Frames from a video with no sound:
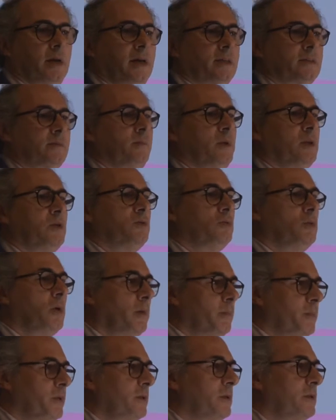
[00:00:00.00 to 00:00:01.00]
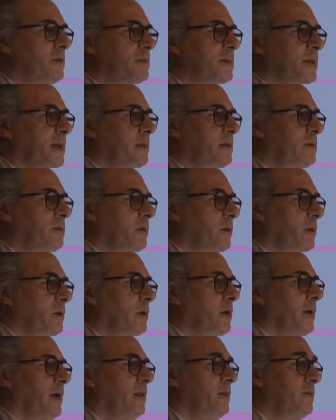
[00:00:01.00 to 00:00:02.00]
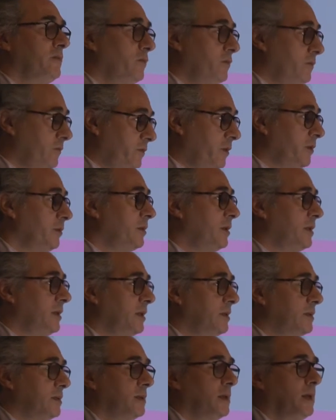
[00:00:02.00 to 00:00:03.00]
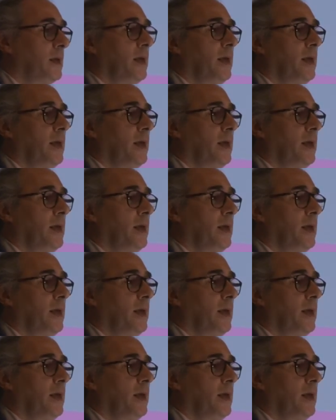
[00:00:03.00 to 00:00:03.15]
asked me to open the center and funded it.